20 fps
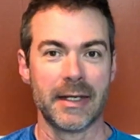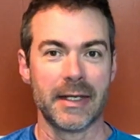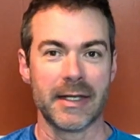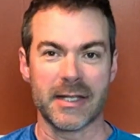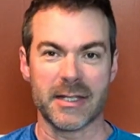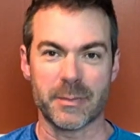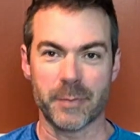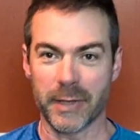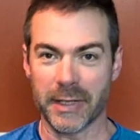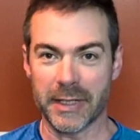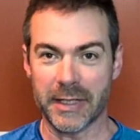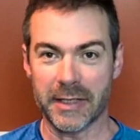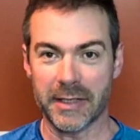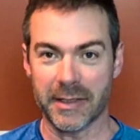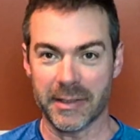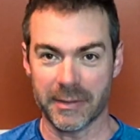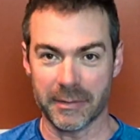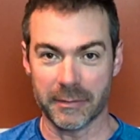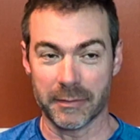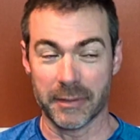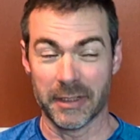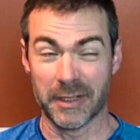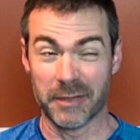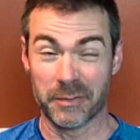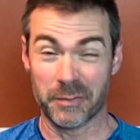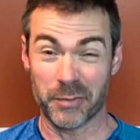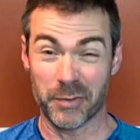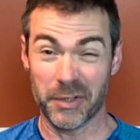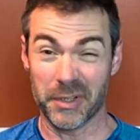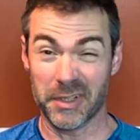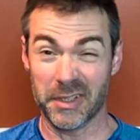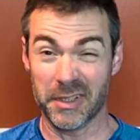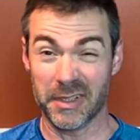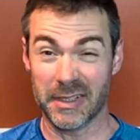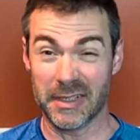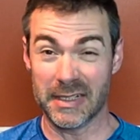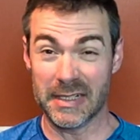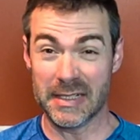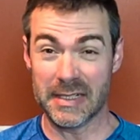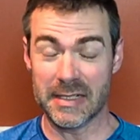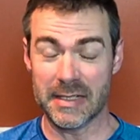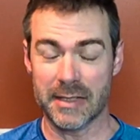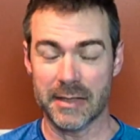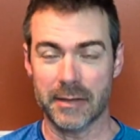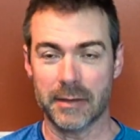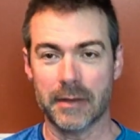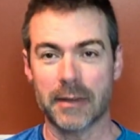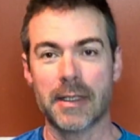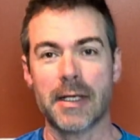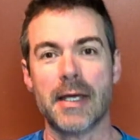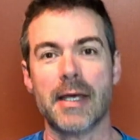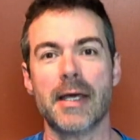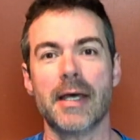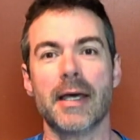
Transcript: explain it in pretty good detail,